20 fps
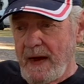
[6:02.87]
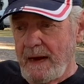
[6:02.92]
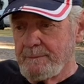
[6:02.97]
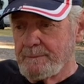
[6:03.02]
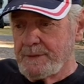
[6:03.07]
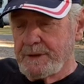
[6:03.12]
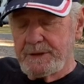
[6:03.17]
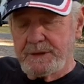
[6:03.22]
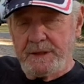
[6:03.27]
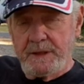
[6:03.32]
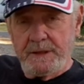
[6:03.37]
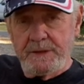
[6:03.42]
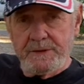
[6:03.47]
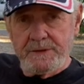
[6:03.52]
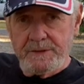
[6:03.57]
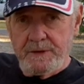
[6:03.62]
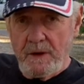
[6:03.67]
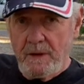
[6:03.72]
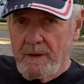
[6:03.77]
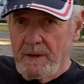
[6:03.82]
I'm just getting
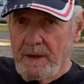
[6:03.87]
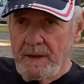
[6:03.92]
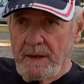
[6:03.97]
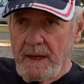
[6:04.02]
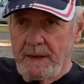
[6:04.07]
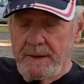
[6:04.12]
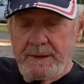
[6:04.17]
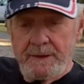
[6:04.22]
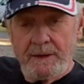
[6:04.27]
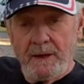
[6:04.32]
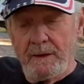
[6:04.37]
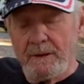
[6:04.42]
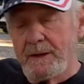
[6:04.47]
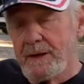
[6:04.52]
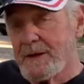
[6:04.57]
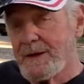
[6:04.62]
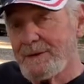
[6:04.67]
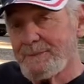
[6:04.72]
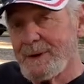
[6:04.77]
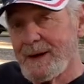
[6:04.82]
started. I need all the
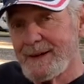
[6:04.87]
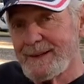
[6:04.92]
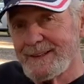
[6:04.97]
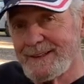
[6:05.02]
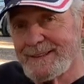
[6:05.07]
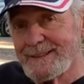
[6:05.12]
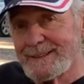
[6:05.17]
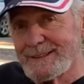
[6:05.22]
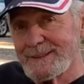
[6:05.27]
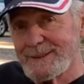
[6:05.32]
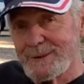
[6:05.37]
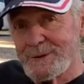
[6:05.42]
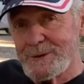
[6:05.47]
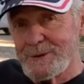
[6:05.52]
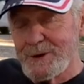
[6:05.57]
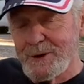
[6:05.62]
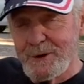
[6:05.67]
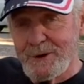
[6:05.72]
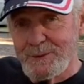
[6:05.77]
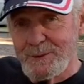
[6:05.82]
help I can get. So
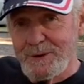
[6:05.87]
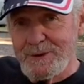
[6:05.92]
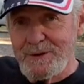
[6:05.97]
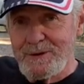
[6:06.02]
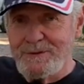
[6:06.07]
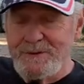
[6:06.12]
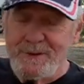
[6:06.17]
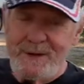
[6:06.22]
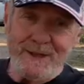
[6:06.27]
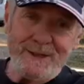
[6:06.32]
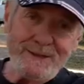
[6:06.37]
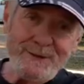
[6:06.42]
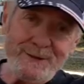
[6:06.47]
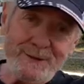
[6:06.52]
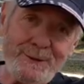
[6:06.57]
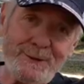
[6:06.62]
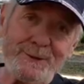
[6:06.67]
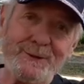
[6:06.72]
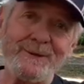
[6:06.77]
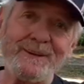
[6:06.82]
share it with your friends
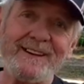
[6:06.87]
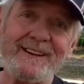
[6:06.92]
too.